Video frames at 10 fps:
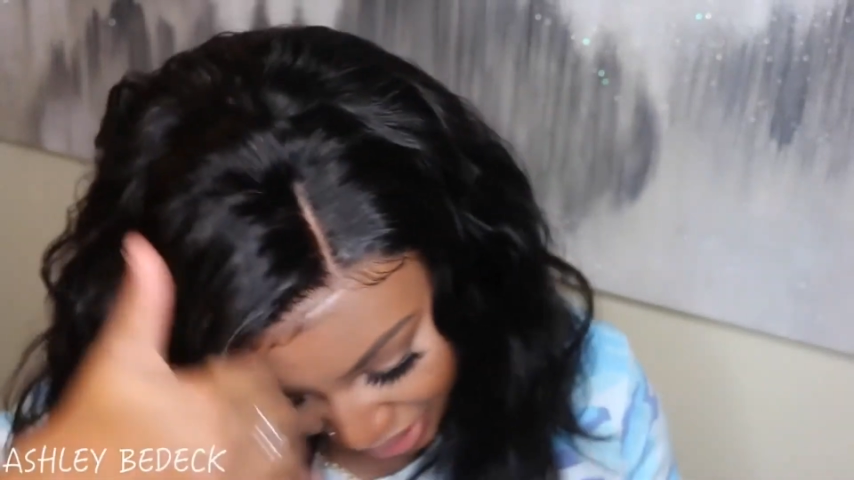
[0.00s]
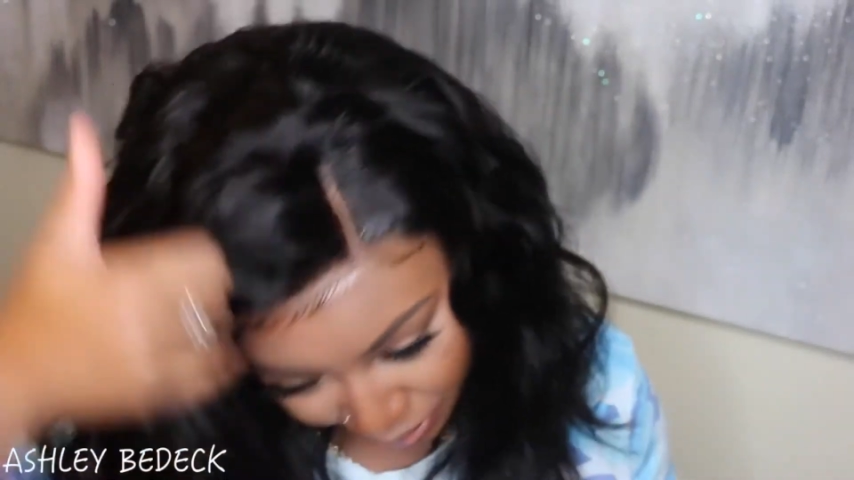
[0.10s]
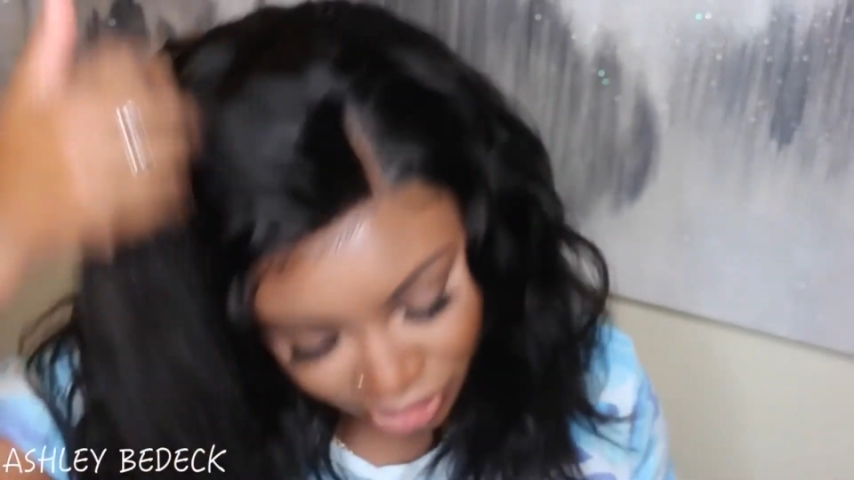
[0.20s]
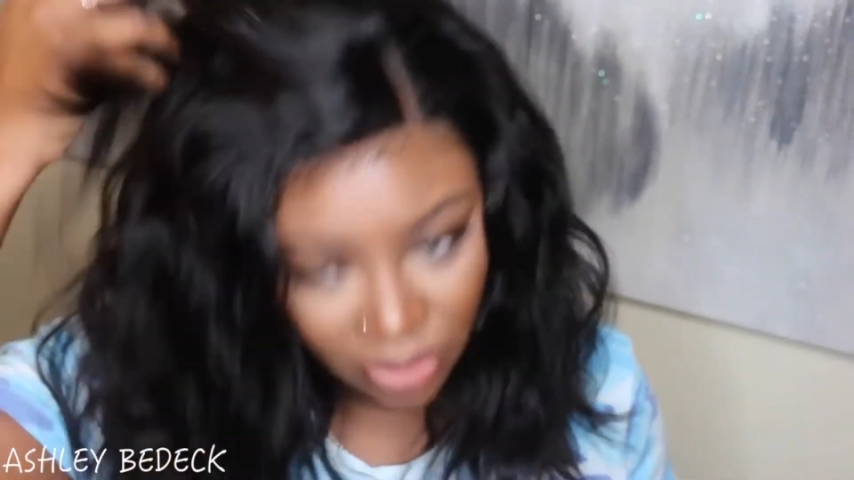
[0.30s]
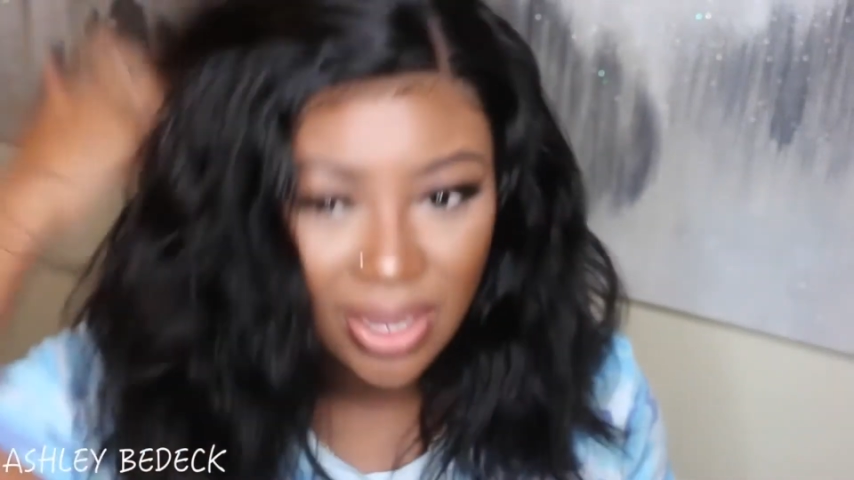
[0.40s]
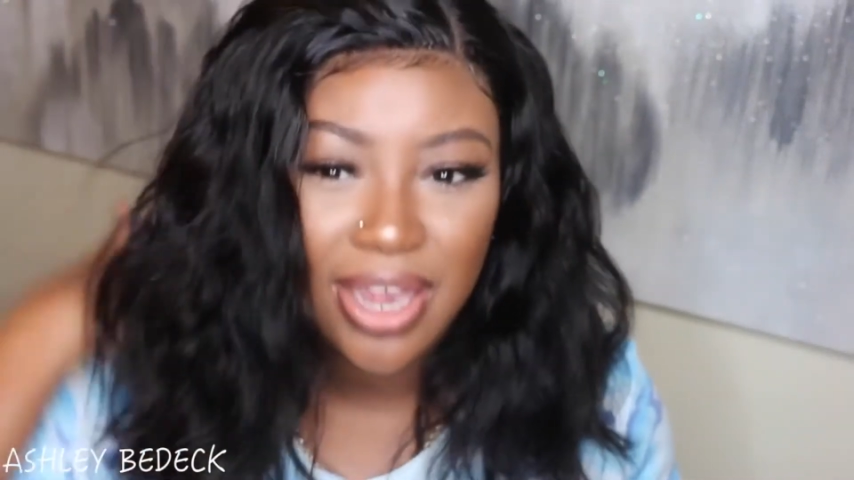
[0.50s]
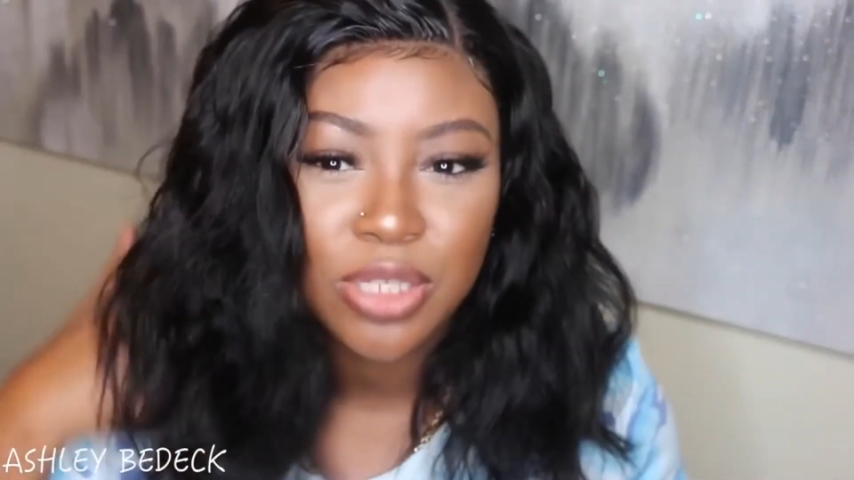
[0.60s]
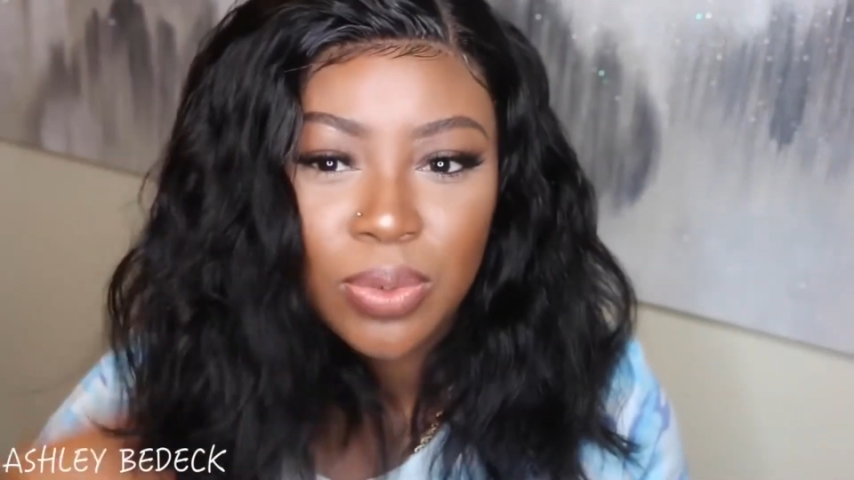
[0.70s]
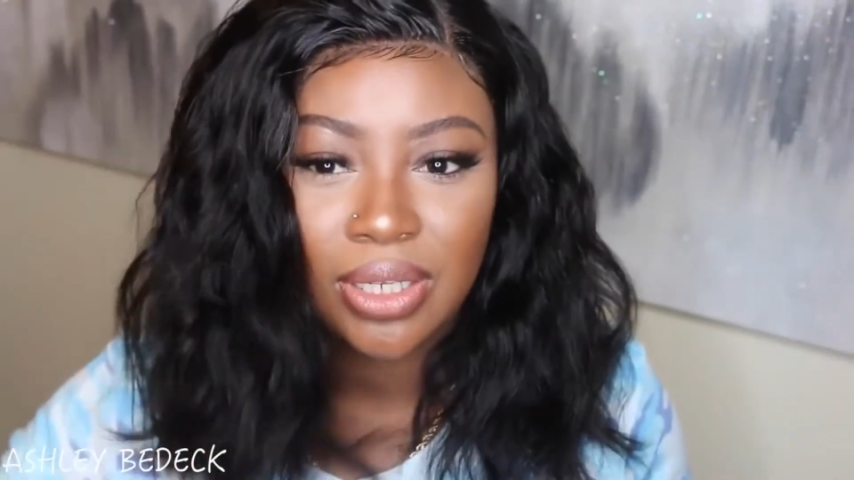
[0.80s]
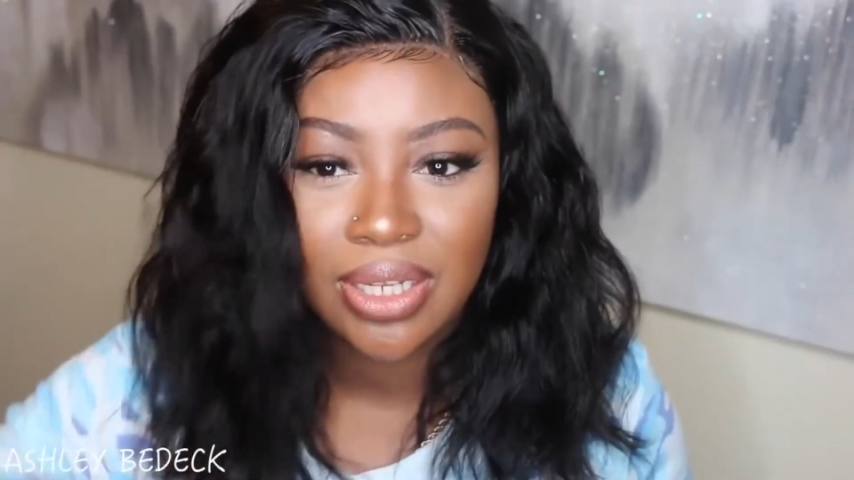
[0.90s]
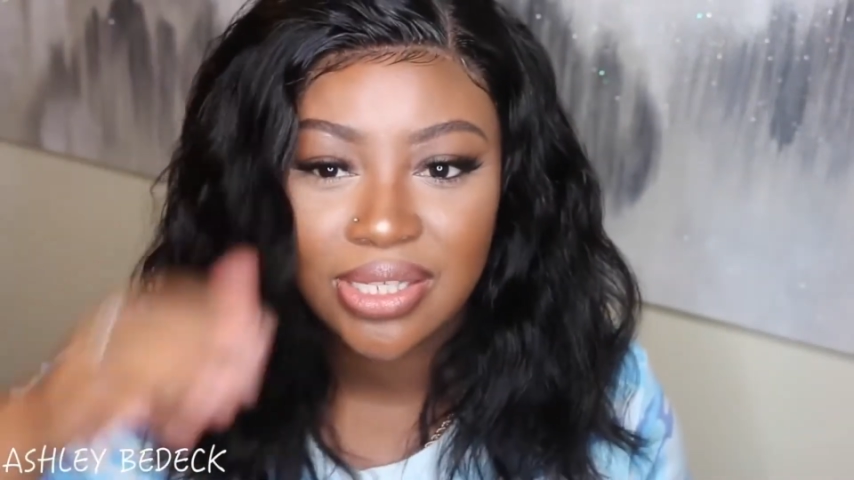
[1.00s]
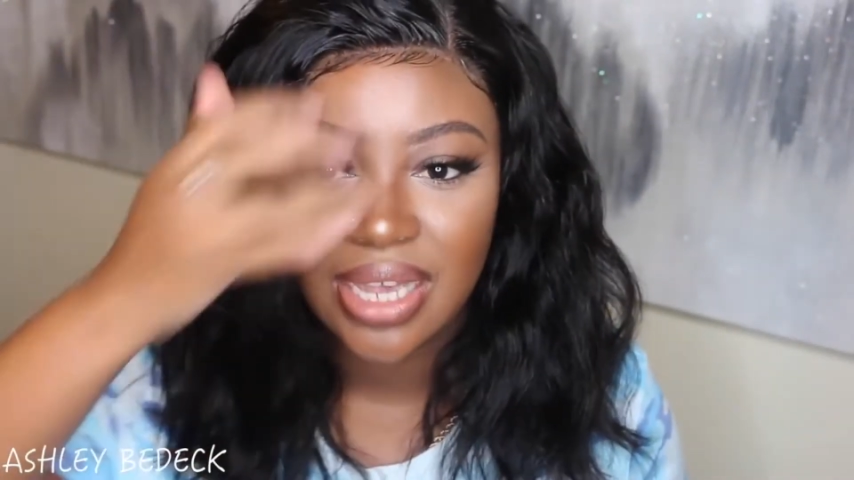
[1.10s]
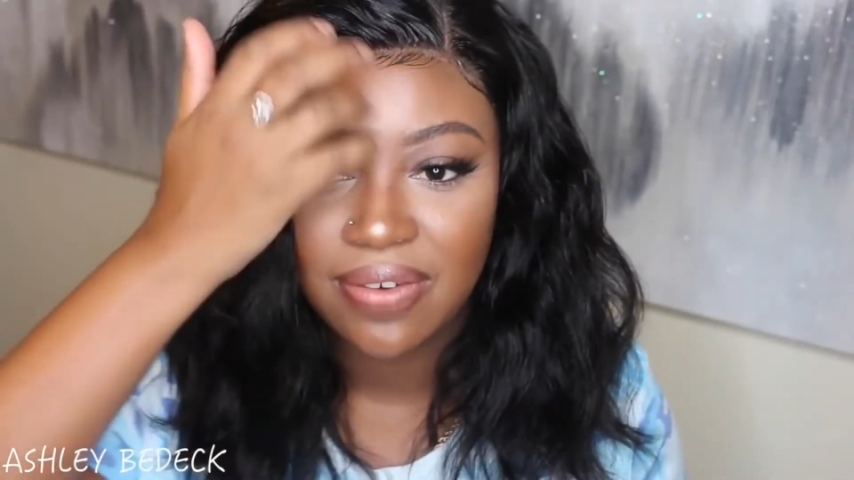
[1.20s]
Let me show you guys what it looks